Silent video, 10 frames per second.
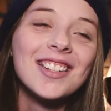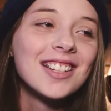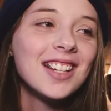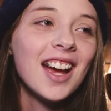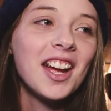
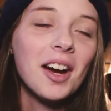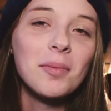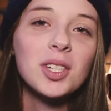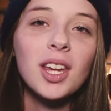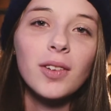Today I'm
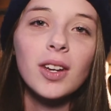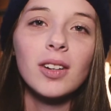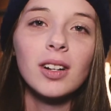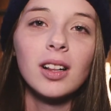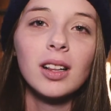just giving you a
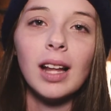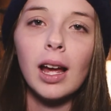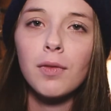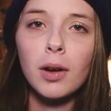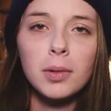little
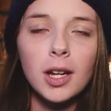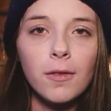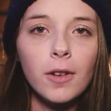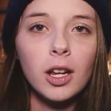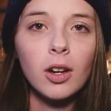life
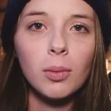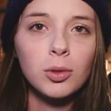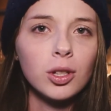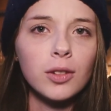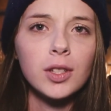update video. I'm
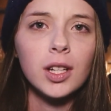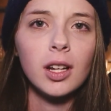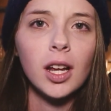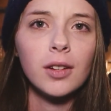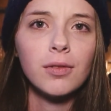sure you've seen
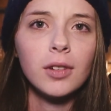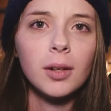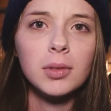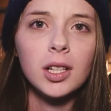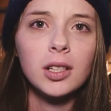life
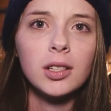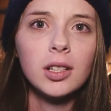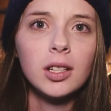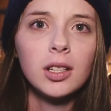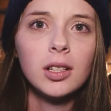update
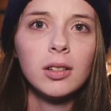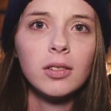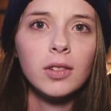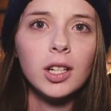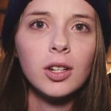
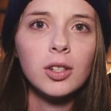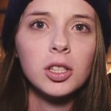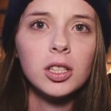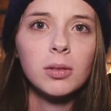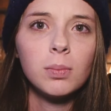
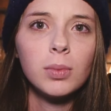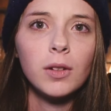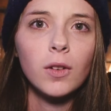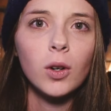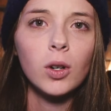videos
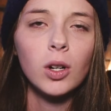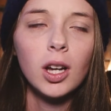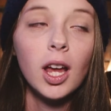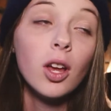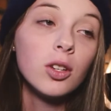before.
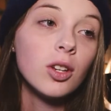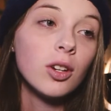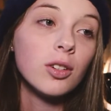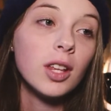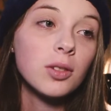
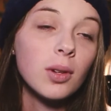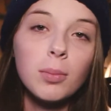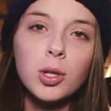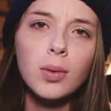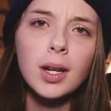So that's what
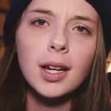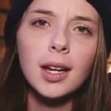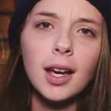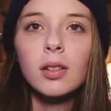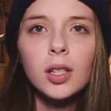I'm
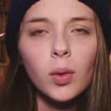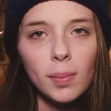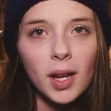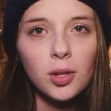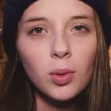doing. So we
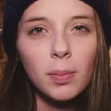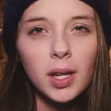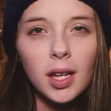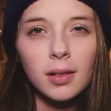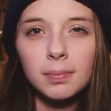might as well
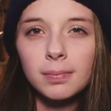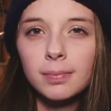begin.